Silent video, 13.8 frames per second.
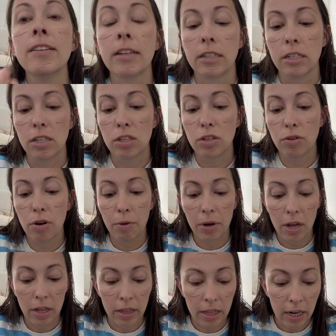Just throw it
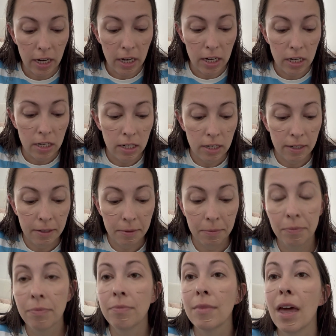on there.
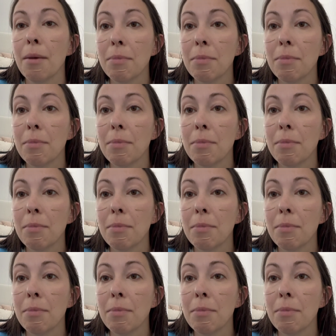And